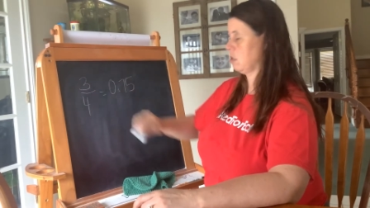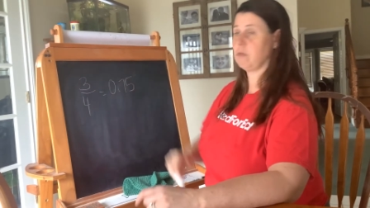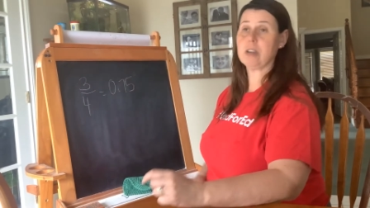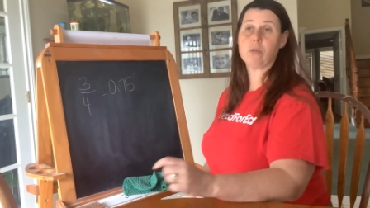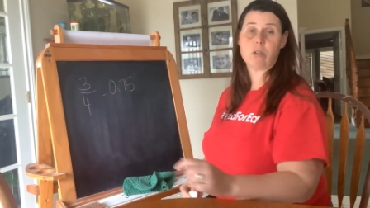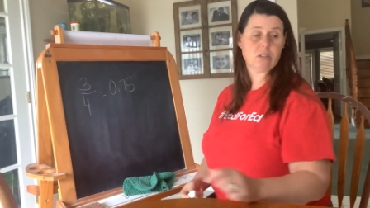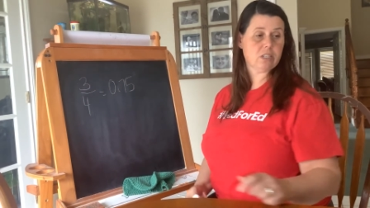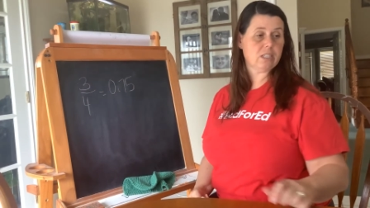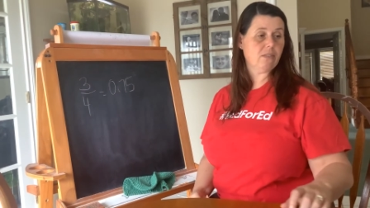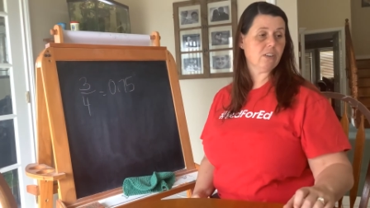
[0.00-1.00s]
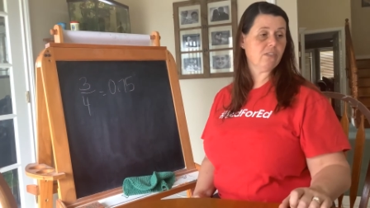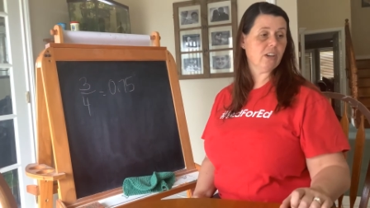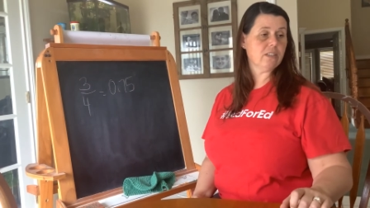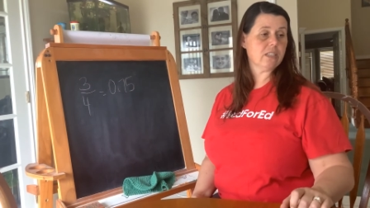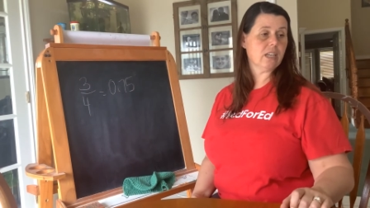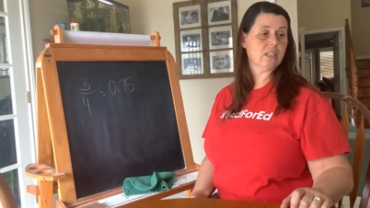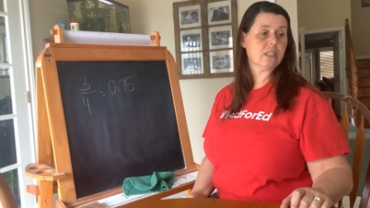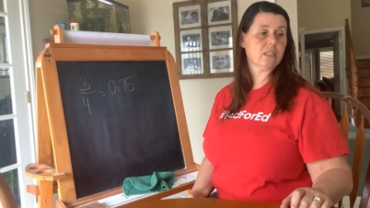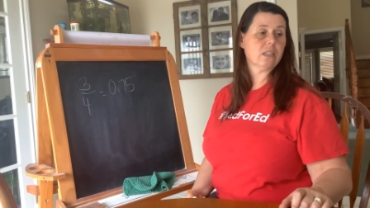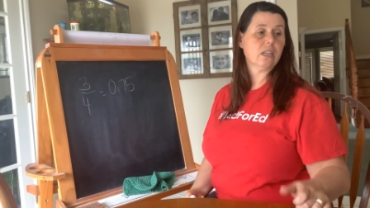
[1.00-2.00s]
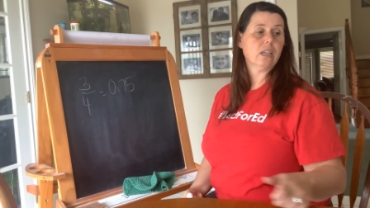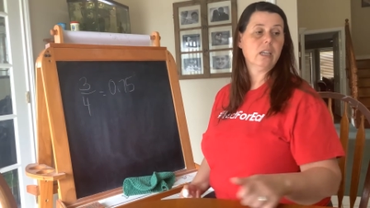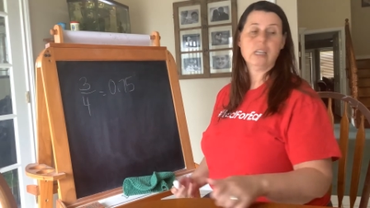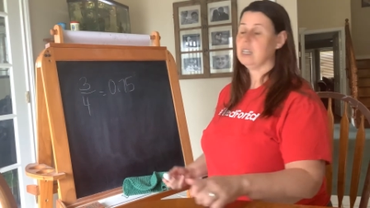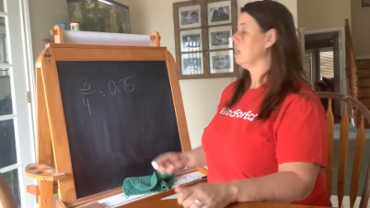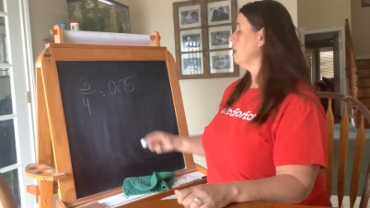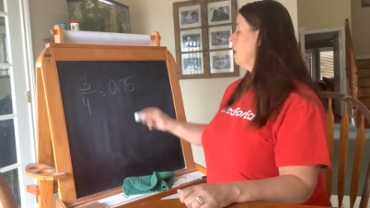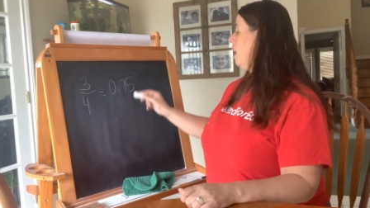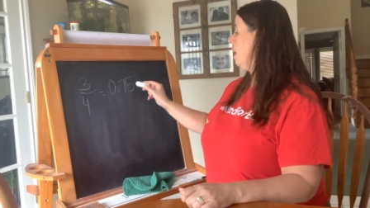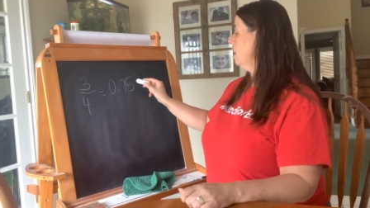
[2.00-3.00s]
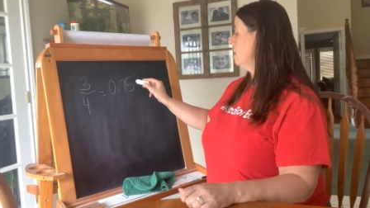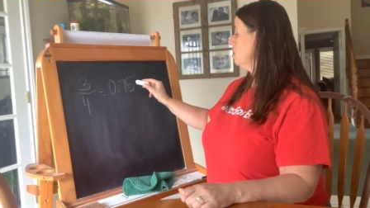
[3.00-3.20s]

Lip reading: 3/4 is 75 cents. And